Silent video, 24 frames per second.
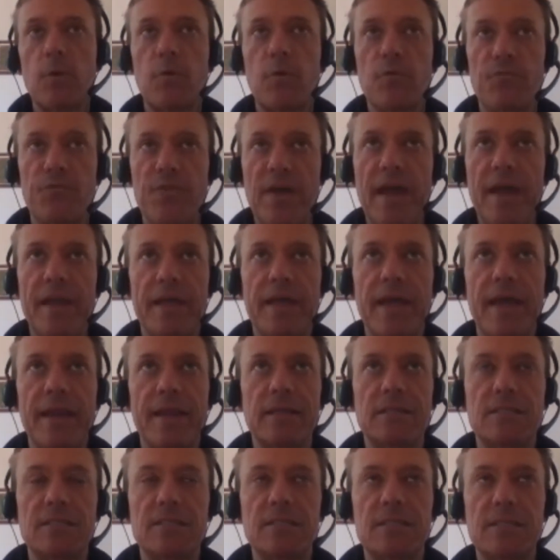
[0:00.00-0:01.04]
Well, that again
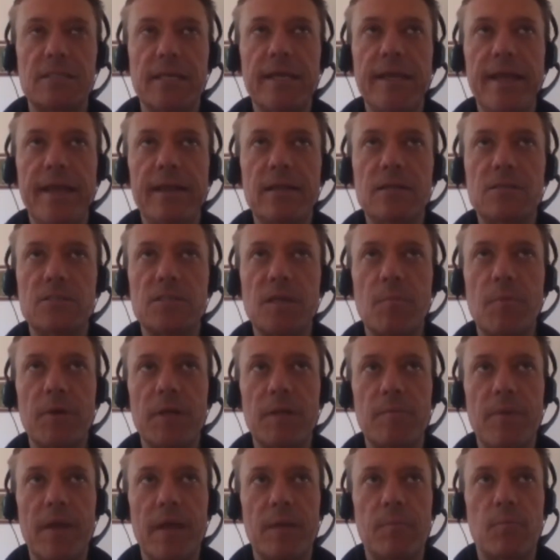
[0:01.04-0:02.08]
is seeing
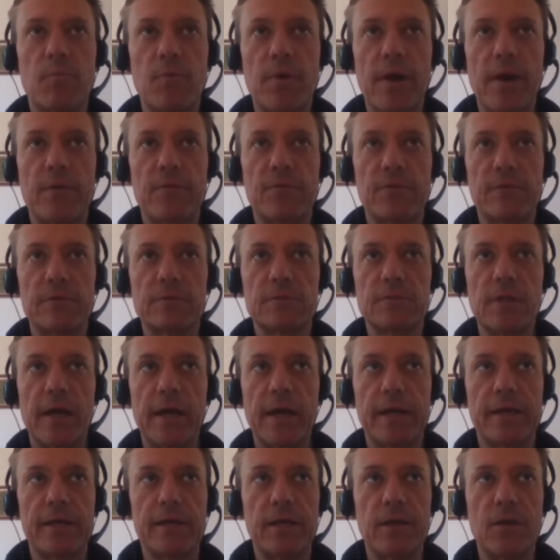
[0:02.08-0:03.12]
somebody make breakthroughs.
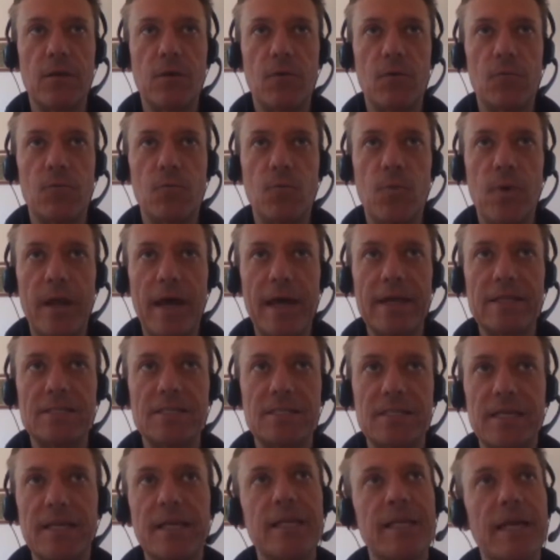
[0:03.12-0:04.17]
Like, you know, when I
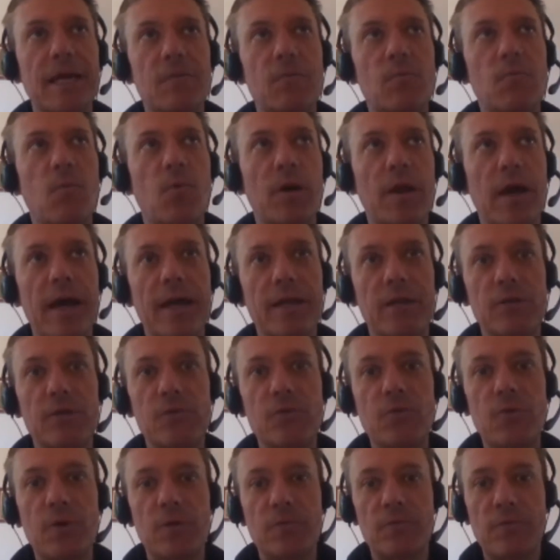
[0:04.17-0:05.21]
see that what I
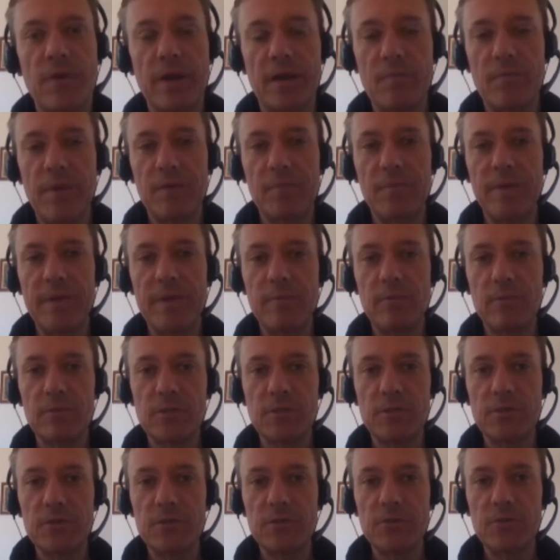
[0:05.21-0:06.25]
do and recommend people
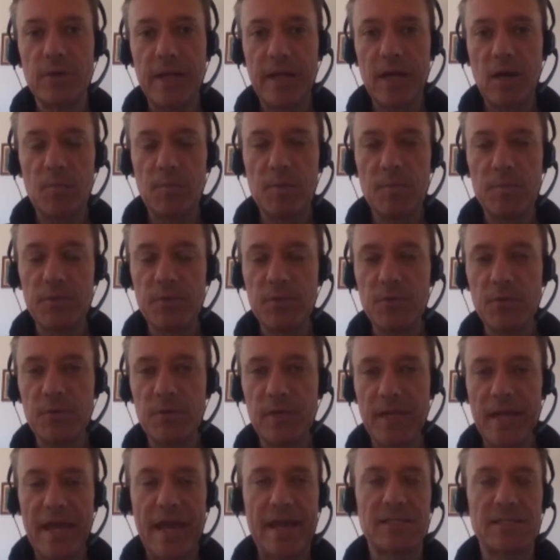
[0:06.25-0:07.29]
to do and help them do, and
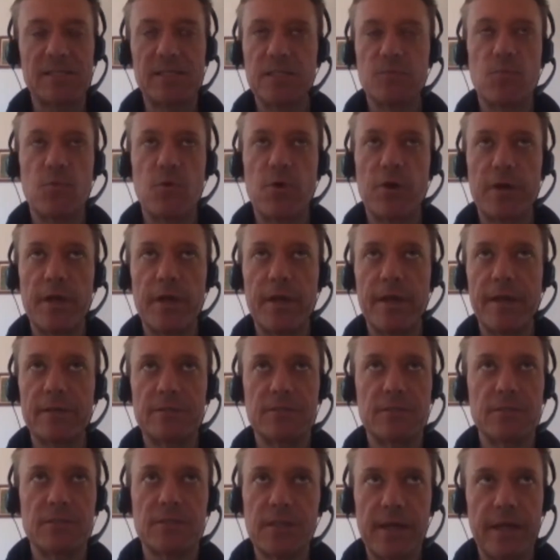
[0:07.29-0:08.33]
that it actually is working, it's
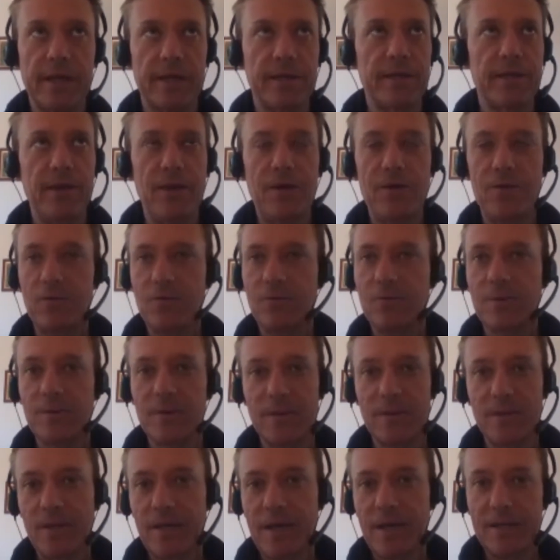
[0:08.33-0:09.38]
just like, you know,
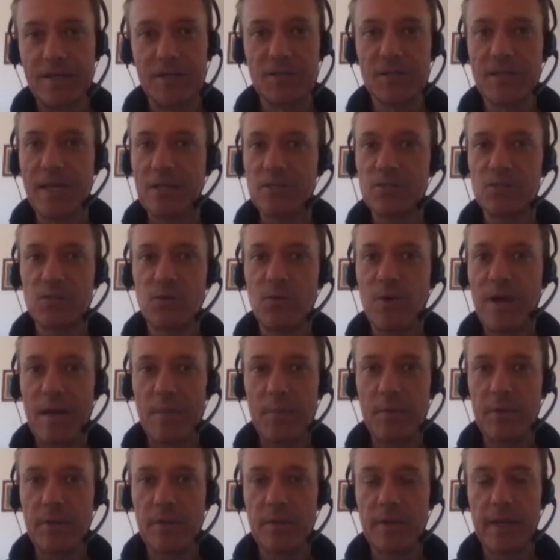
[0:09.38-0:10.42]
I just get so
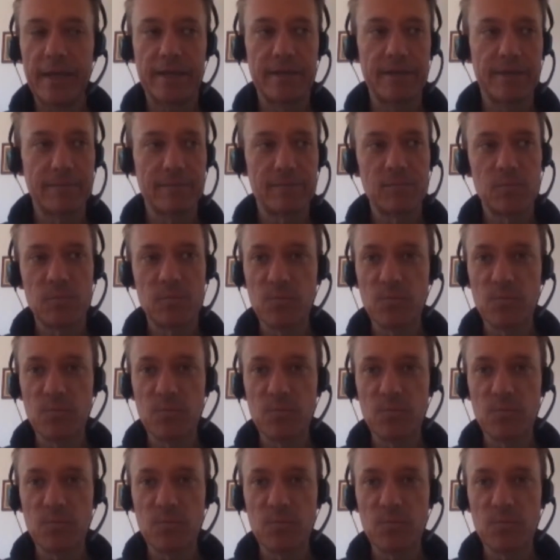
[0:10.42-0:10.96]
happy. Like,